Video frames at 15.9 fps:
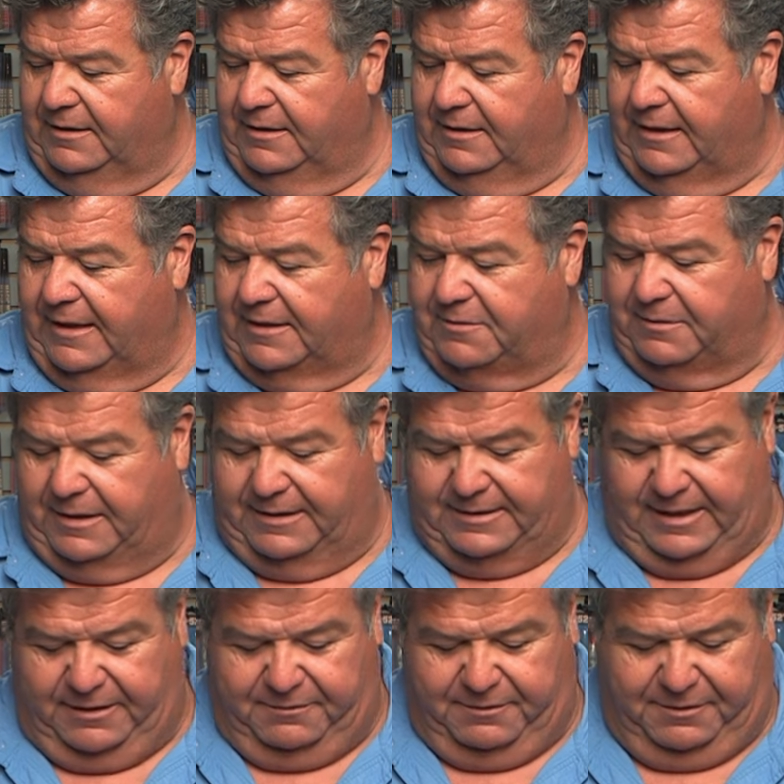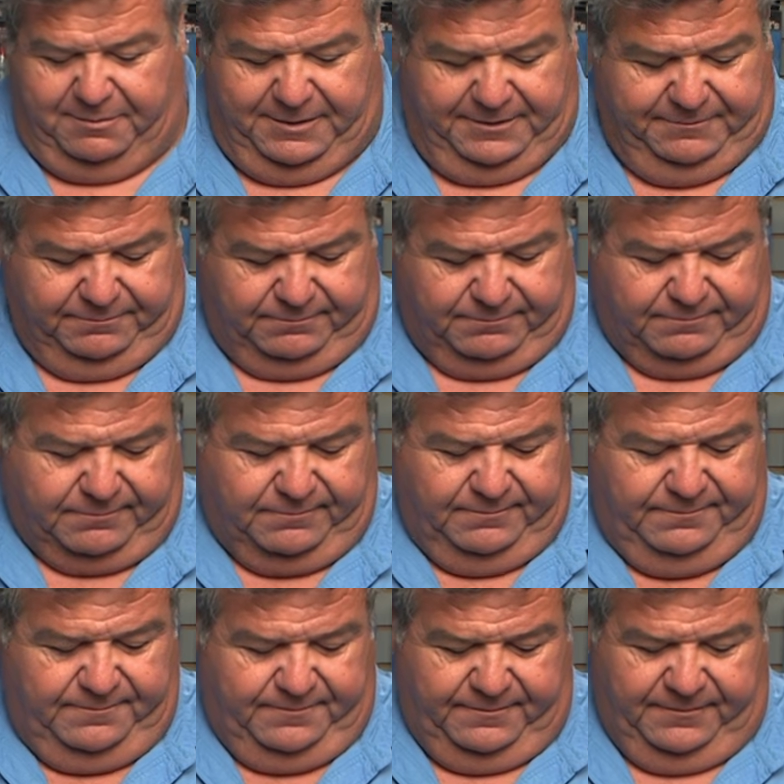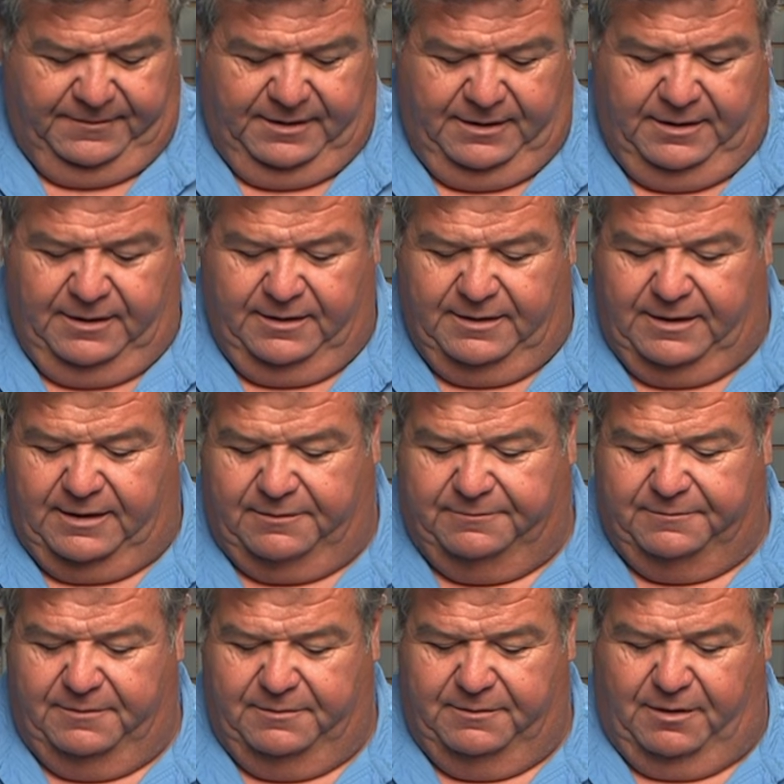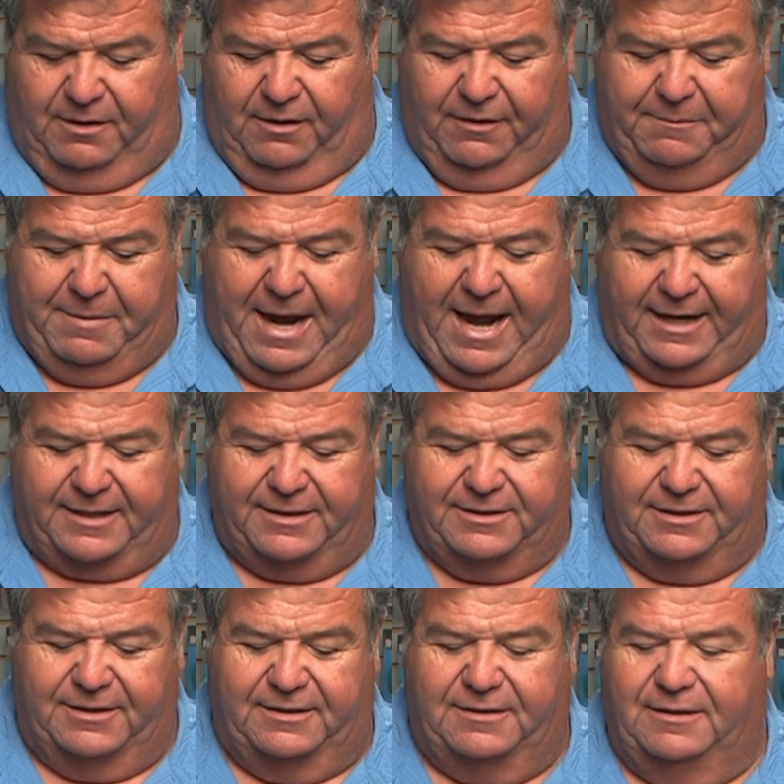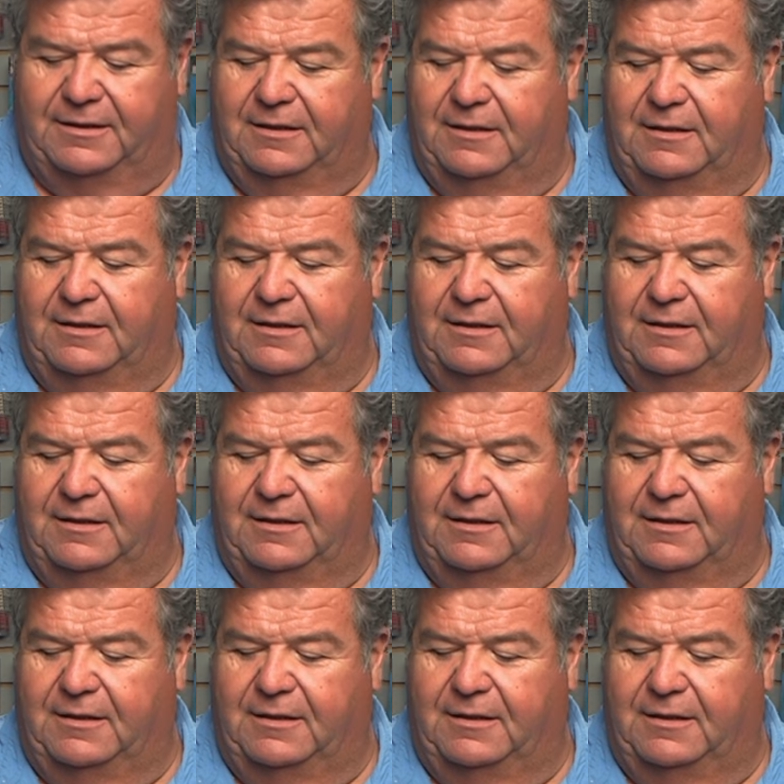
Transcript: And that's what I take with me. Now, all the packages,